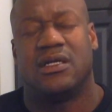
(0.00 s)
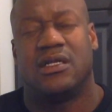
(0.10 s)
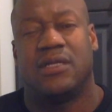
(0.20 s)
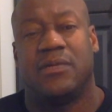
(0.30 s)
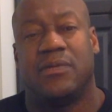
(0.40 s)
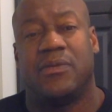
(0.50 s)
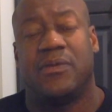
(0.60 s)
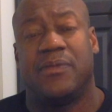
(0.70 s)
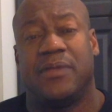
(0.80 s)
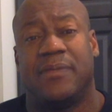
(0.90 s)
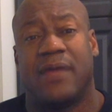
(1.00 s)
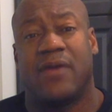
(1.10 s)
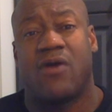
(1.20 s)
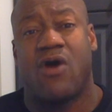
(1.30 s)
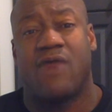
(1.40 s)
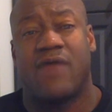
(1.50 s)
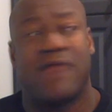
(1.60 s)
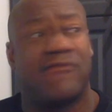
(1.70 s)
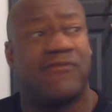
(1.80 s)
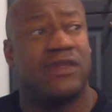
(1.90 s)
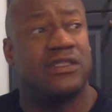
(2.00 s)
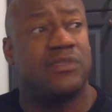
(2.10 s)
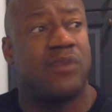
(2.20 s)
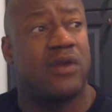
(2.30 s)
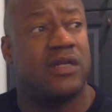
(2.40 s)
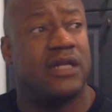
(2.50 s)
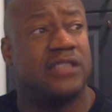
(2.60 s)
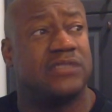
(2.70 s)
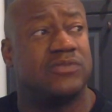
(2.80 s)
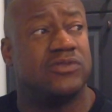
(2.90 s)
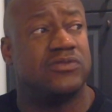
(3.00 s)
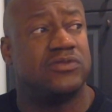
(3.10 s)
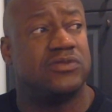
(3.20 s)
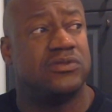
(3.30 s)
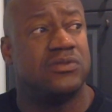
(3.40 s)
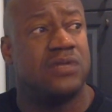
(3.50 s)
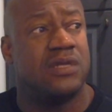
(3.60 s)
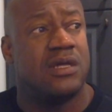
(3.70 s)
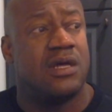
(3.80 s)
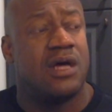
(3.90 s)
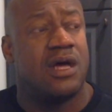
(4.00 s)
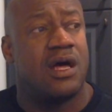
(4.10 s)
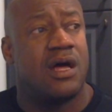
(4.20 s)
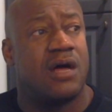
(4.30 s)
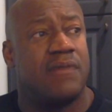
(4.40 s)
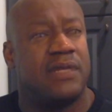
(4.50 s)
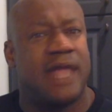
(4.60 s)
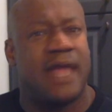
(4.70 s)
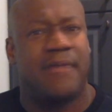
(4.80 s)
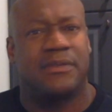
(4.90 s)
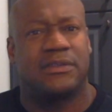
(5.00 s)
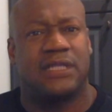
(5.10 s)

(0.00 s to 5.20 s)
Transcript: maybe would be better off. I have a friend and his partner, they just moved to Minneapolis.